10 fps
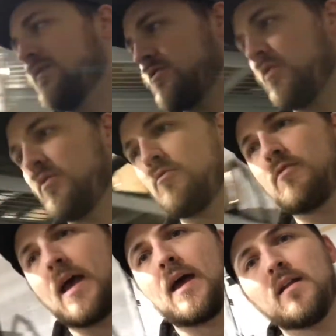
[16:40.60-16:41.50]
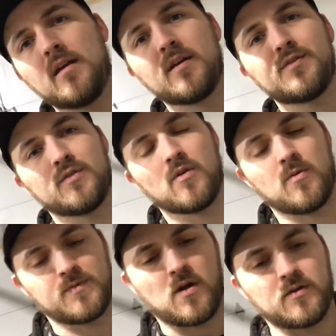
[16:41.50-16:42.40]
show you that so you know what
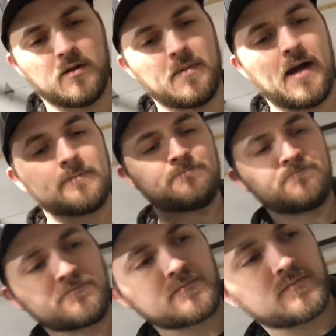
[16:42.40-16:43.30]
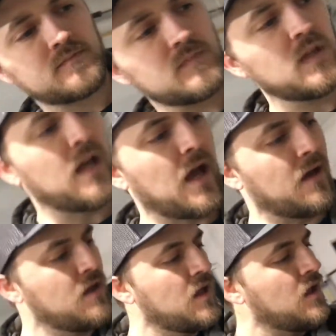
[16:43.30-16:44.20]
I'm talking
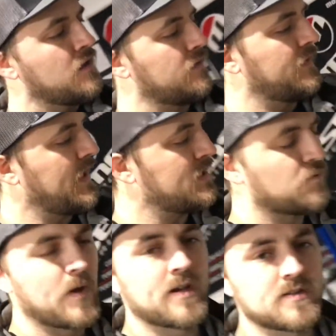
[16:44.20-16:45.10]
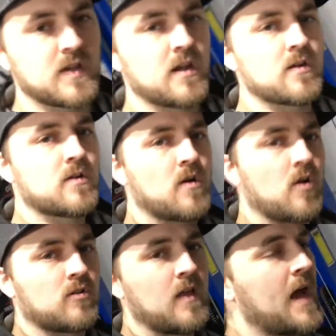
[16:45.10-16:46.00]
about. These windows here are
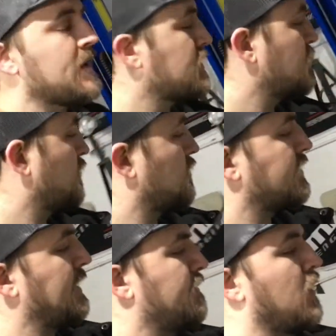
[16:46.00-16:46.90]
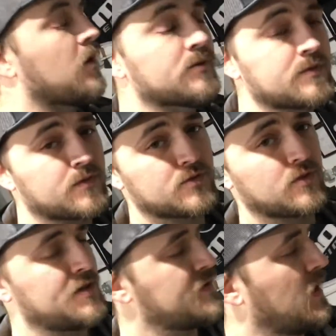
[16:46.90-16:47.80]
glass. We're gonna keep those for
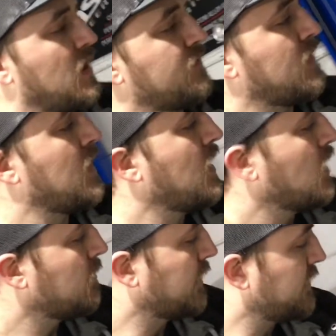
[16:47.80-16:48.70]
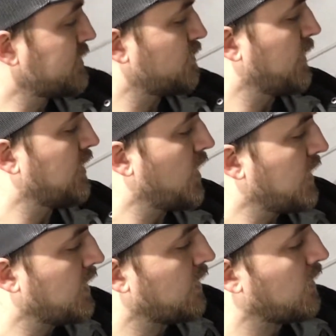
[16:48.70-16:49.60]
street stuff, but this window
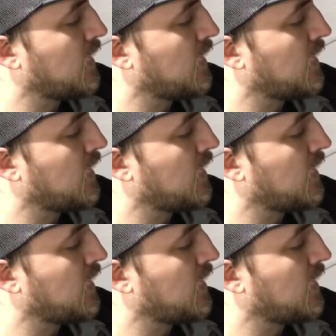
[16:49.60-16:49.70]
here,